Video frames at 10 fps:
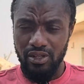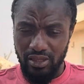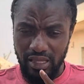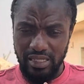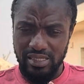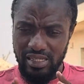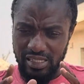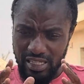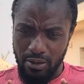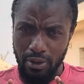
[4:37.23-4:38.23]
that
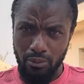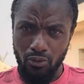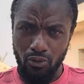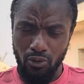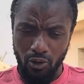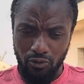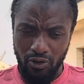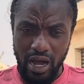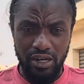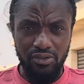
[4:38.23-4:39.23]
is capable of
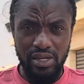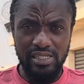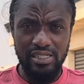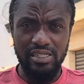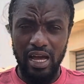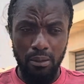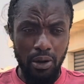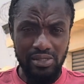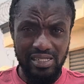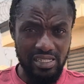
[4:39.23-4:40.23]
addressing
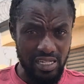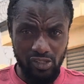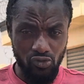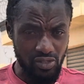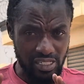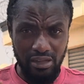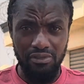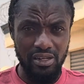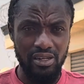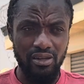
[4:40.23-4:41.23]
about 6 to
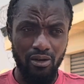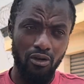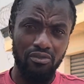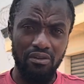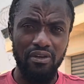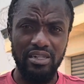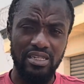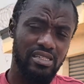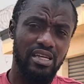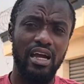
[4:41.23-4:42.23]
7 of the
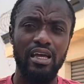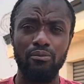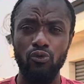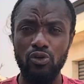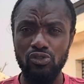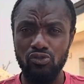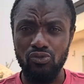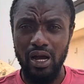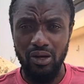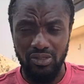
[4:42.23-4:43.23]
factors I am going
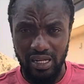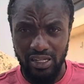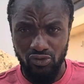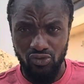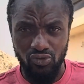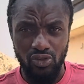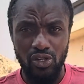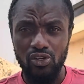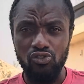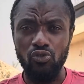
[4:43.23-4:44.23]
to outline to you.
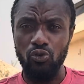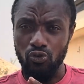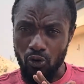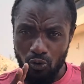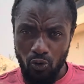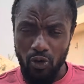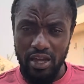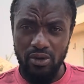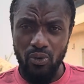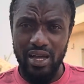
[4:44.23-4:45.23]
So don't go
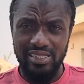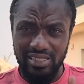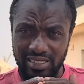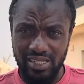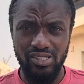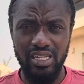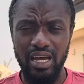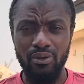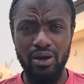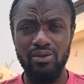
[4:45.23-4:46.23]
anywhere, just stick
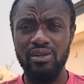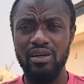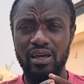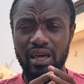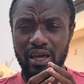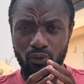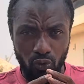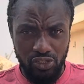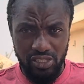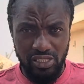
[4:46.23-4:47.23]
around and
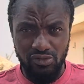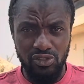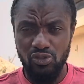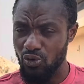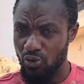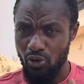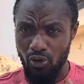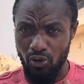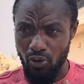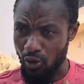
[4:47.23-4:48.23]
watch this video
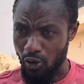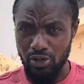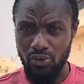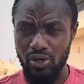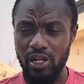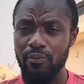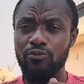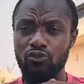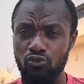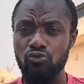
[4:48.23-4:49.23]
all the way
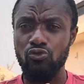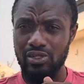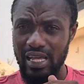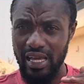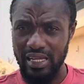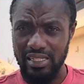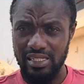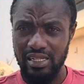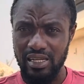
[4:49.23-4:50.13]
to the end.